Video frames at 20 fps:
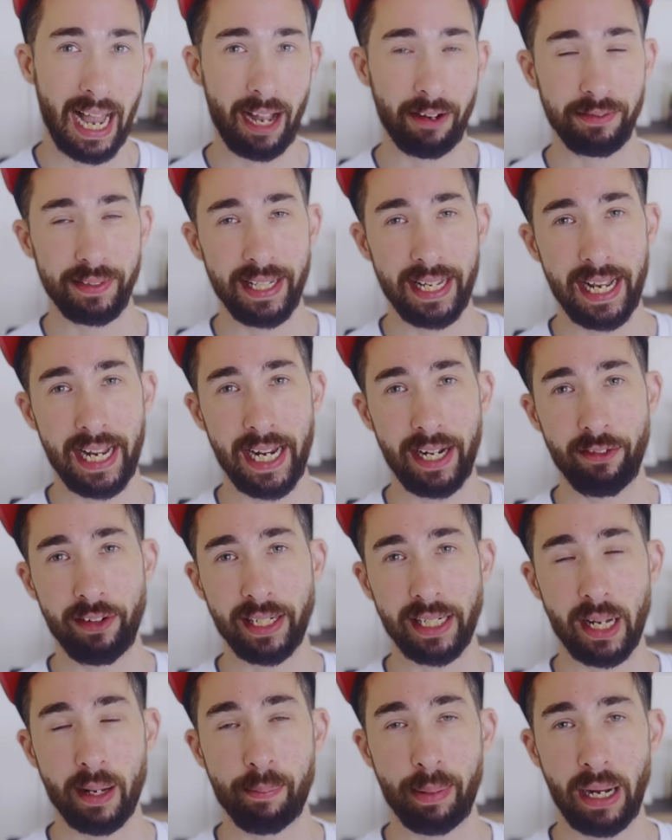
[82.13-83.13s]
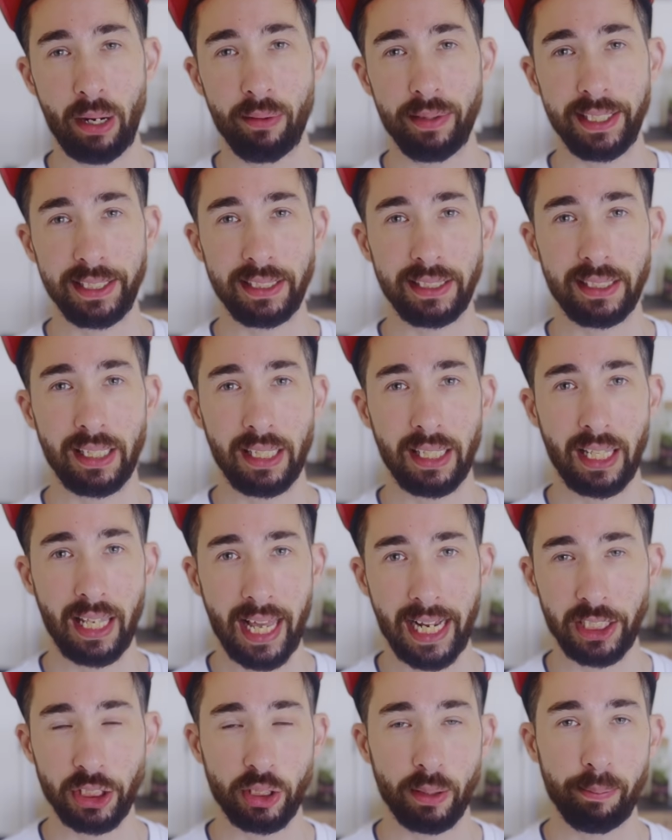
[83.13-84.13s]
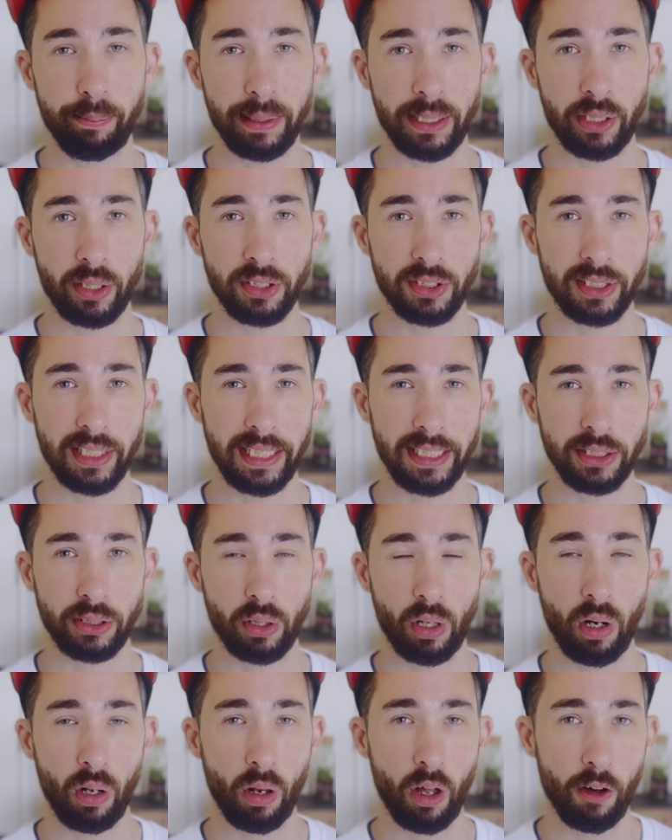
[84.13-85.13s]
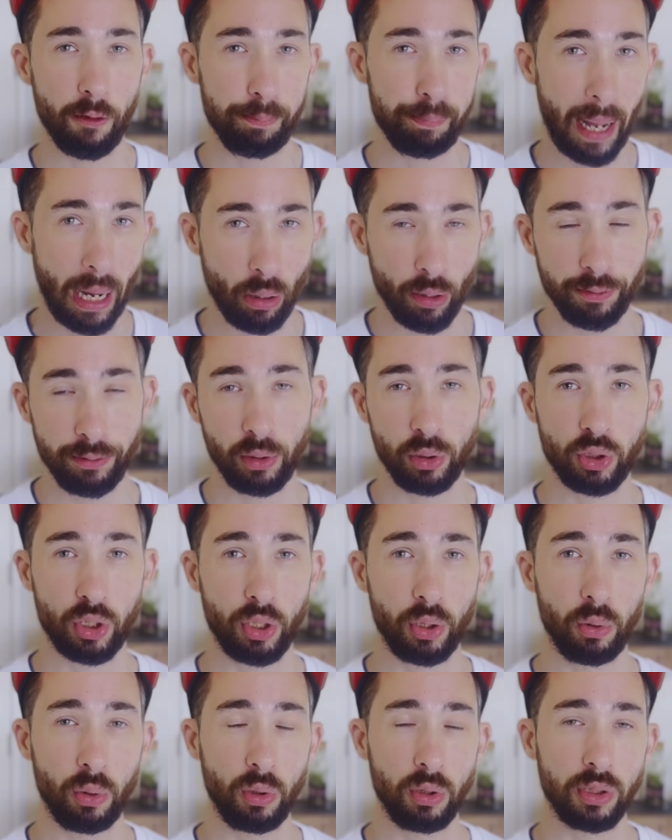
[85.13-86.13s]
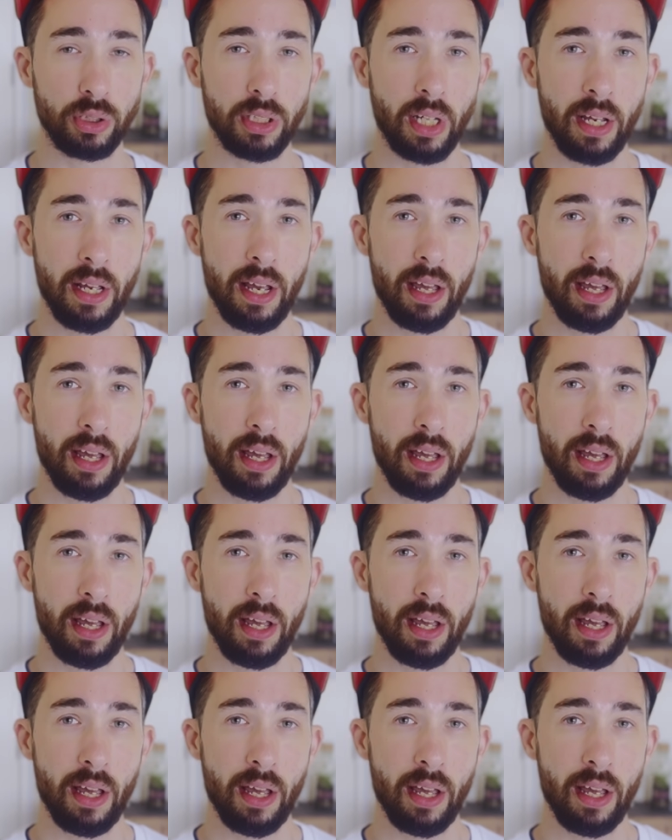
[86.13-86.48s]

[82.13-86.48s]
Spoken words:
after hearing about this selection because it's got a lot of powerful tools